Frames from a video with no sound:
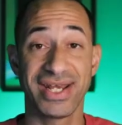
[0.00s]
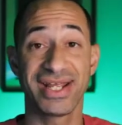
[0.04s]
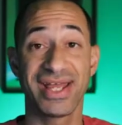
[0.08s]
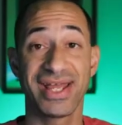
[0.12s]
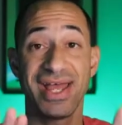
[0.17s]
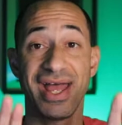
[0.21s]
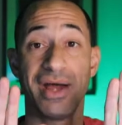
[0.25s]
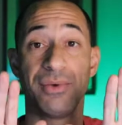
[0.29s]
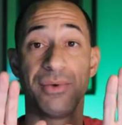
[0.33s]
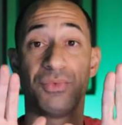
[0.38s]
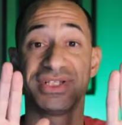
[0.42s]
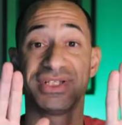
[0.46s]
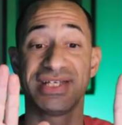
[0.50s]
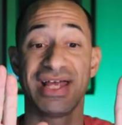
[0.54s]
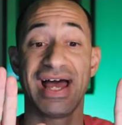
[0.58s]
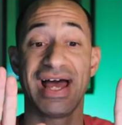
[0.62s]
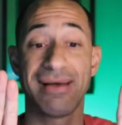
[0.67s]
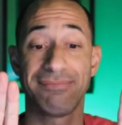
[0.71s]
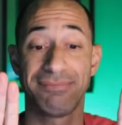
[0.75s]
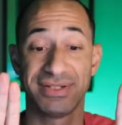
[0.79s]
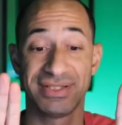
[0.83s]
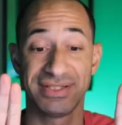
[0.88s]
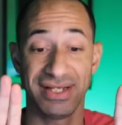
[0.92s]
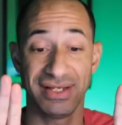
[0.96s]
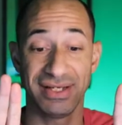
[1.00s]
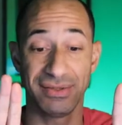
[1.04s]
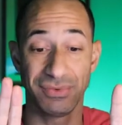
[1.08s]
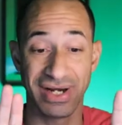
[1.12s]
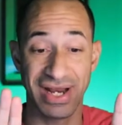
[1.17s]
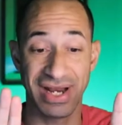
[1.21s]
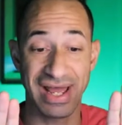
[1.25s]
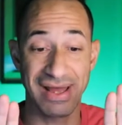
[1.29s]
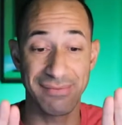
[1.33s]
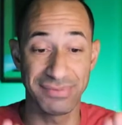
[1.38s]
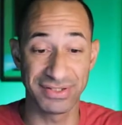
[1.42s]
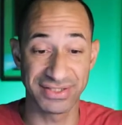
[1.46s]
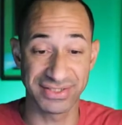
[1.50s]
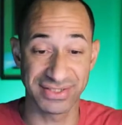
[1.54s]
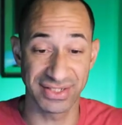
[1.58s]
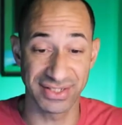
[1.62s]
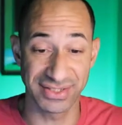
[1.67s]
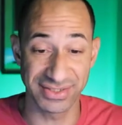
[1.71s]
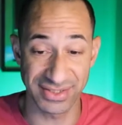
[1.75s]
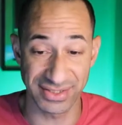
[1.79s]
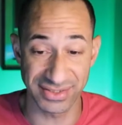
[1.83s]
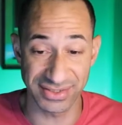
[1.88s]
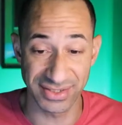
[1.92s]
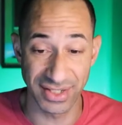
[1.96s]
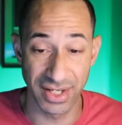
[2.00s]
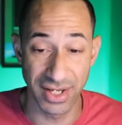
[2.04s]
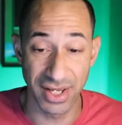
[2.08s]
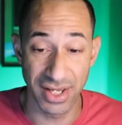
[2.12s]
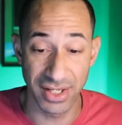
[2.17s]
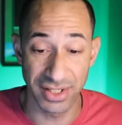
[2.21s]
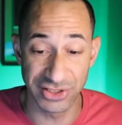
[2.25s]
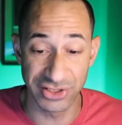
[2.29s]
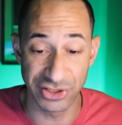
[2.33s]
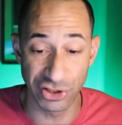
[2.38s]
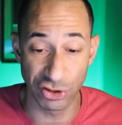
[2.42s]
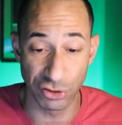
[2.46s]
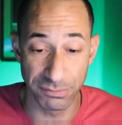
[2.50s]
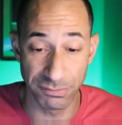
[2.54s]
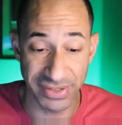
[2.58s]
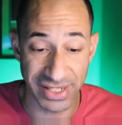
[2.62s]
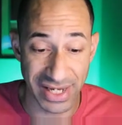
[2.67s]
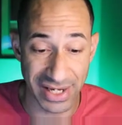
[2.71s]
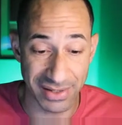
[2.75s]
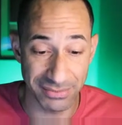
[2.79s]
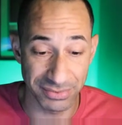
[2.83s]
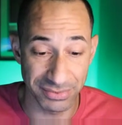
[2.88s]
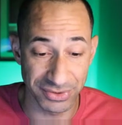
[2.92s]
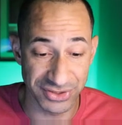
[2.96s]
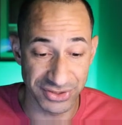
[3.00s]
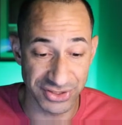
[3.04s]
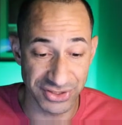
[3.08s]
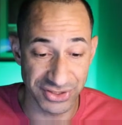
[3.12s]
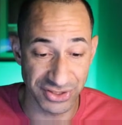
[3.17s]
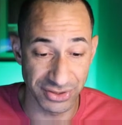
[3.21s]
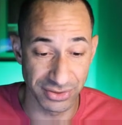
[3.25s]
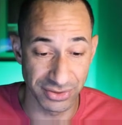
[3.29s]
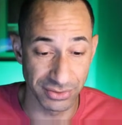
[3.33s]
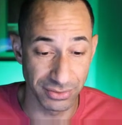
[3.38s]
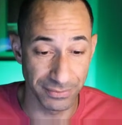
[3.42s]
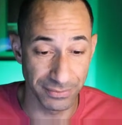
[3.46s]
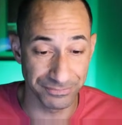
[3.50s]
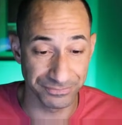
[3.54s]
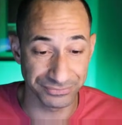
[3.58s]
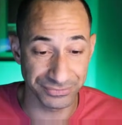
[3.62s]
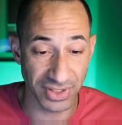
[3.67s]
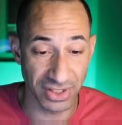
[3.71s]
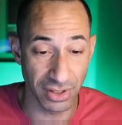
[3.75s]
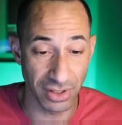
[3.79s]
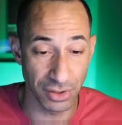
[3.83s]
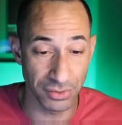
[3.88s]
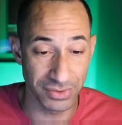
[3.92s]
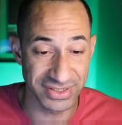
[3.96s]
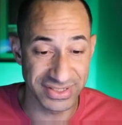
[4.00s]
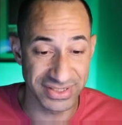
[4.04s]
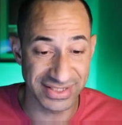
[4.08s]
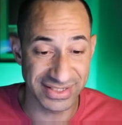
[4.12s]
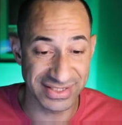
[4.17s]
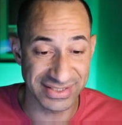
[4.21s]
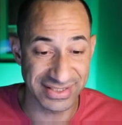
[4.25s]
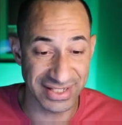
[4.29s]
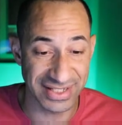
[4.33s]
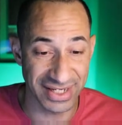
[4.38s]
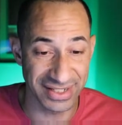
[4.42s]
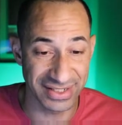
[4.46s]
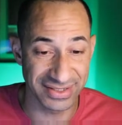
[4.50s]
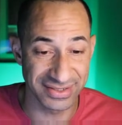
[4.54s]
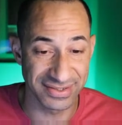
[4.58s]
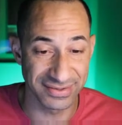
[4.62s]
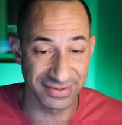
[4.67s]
And what happens is you'll be able to go into settings,